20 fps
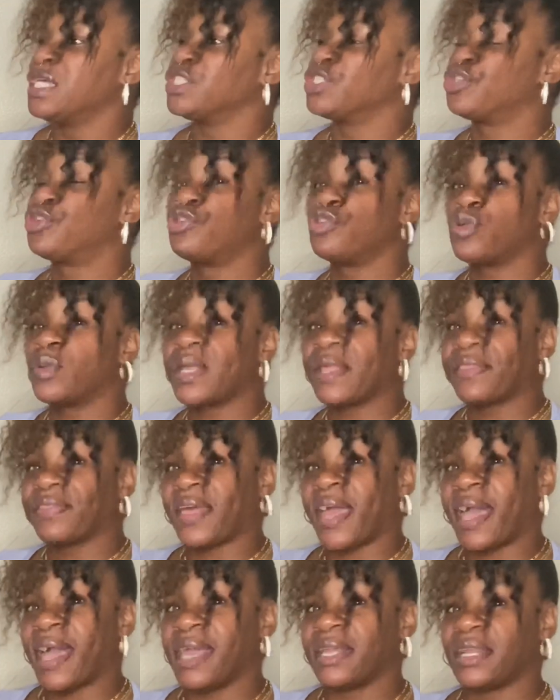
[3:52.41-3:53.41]
doing
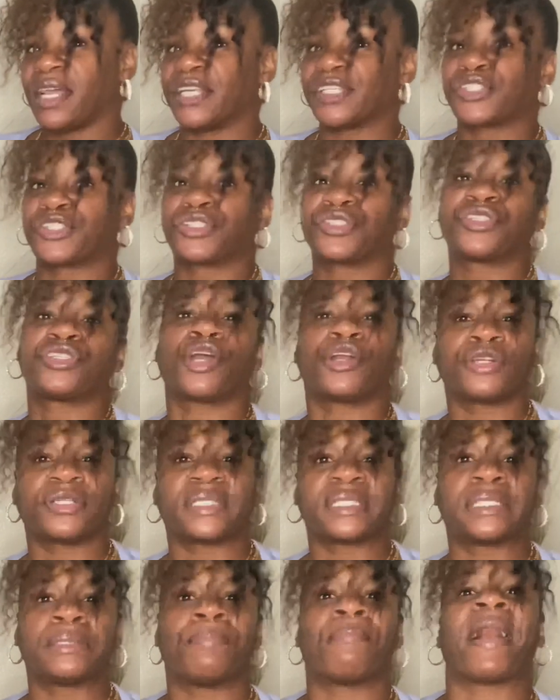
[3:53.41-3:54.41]
that
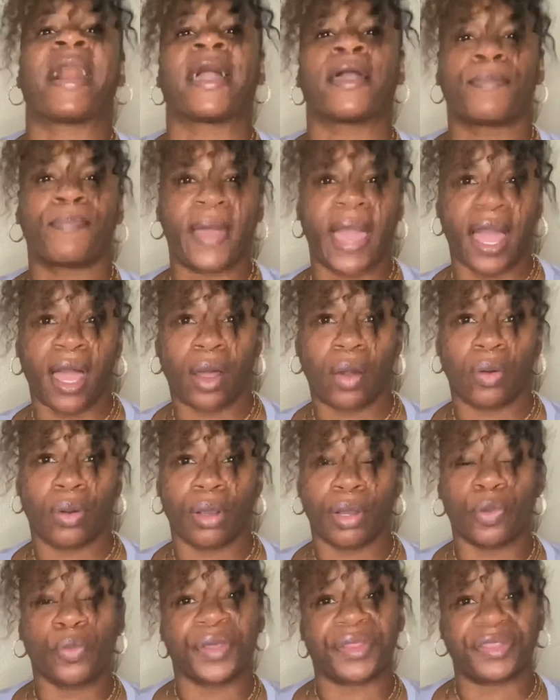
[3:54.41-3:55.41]
asserts my
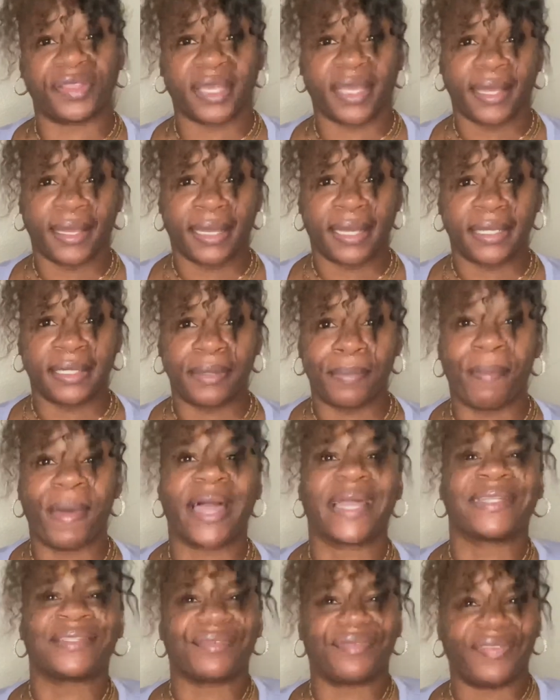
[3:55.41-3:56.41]
power within
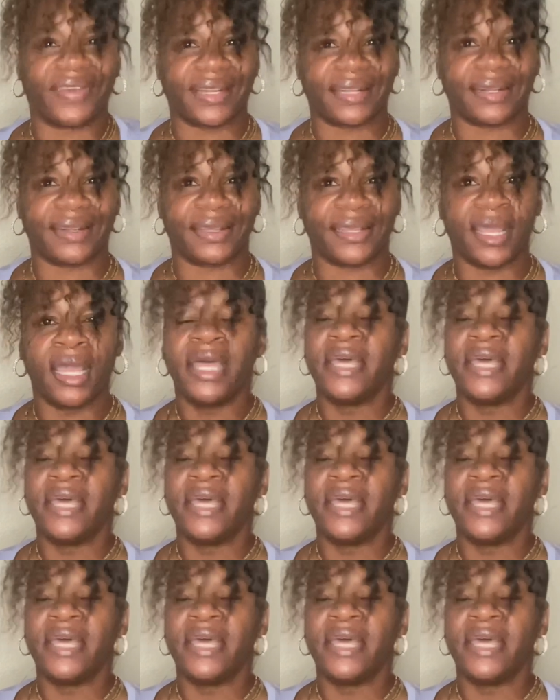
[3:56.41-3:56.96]
my divinity